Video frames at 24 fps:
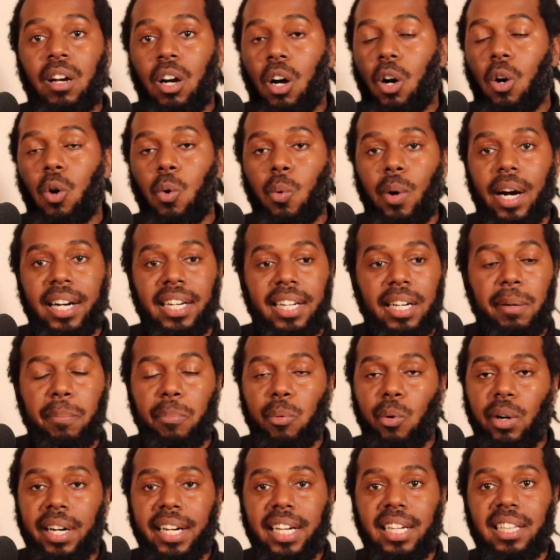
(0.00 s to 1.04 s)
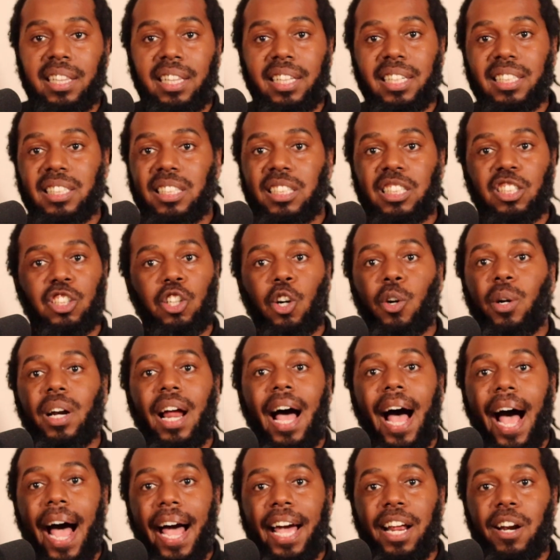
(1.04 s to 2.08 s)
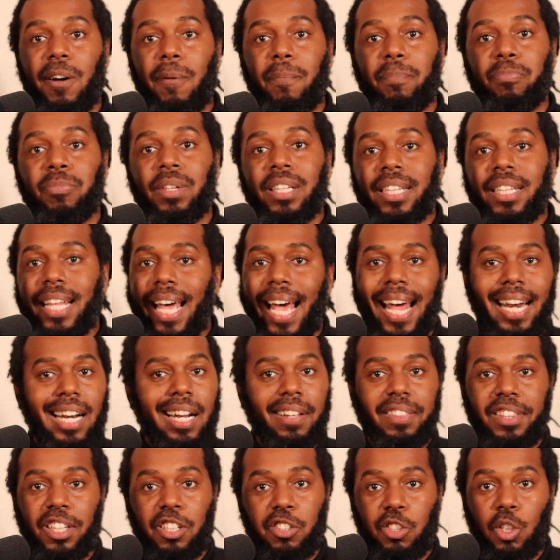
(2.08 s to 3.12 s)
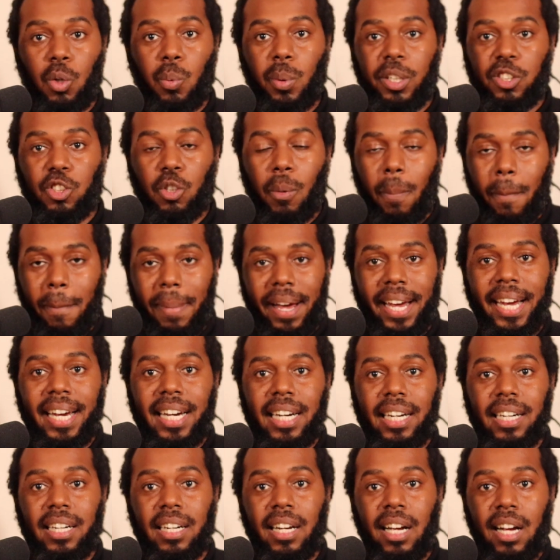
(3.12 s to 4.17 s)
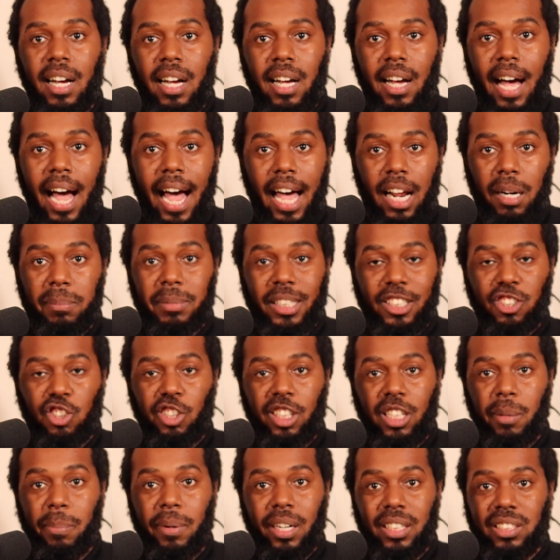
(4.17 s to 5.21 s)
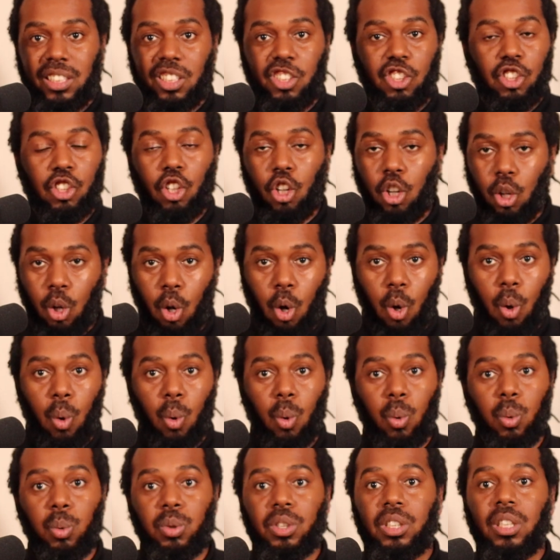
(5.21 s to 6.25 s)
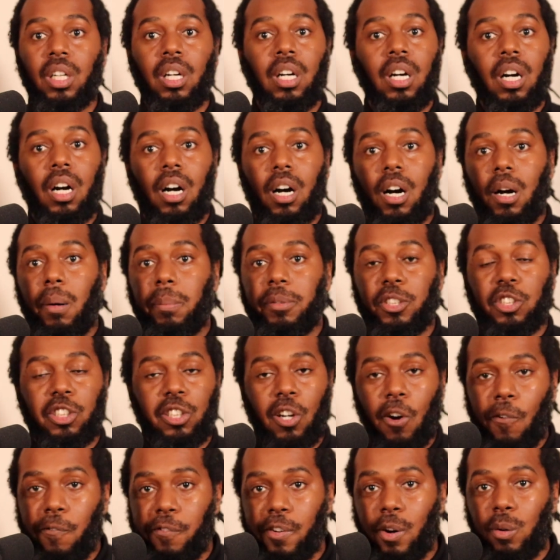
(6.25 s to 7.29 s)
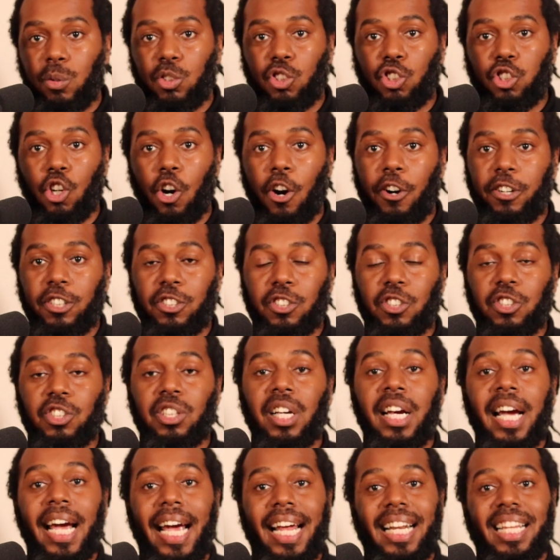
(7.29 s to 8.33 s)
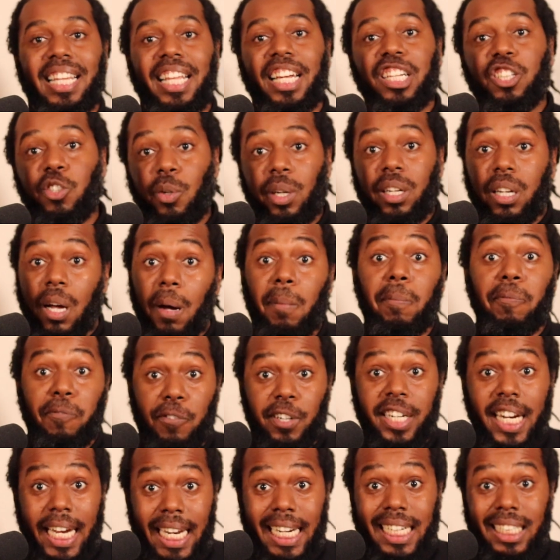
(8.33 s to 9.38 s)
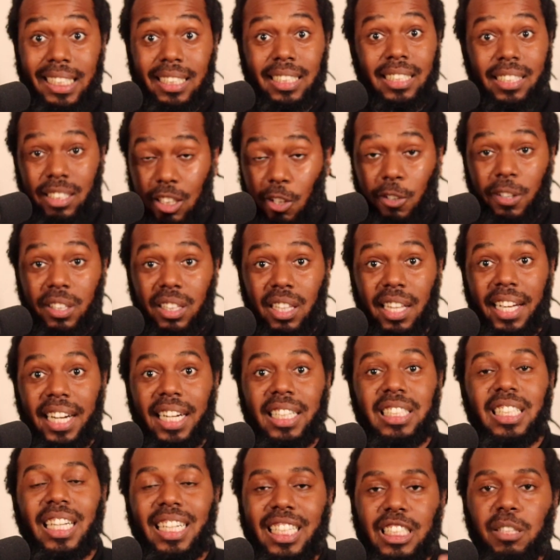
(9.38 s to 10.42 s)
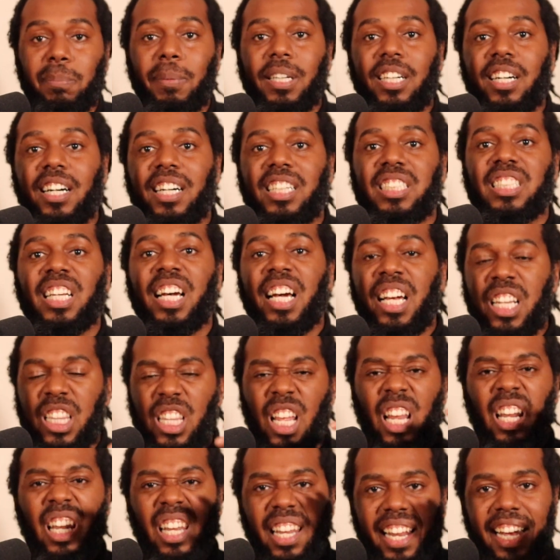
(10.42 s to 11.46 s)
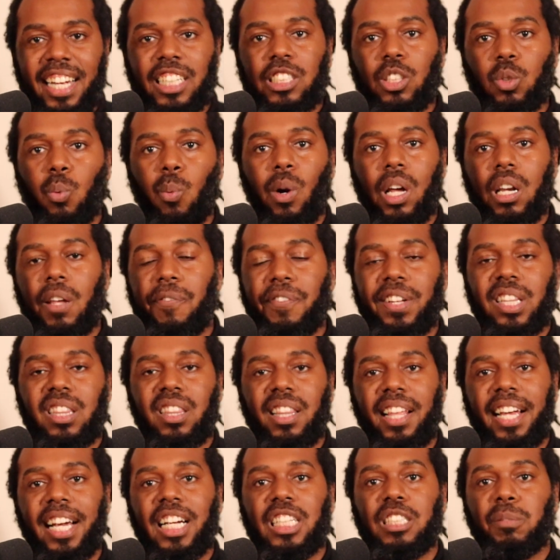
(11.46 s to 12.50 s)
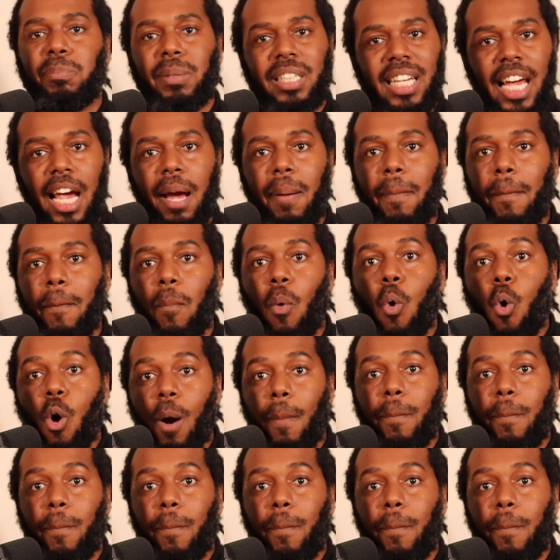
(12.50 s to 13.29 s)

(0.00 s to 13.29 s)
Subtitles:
oh, I didn't bring this certain item that had nothing to do with your main items that you need to bring, such as clothes, your cell phone chargers, and then you end up forgetting certain things, and it's because the less relevant things became more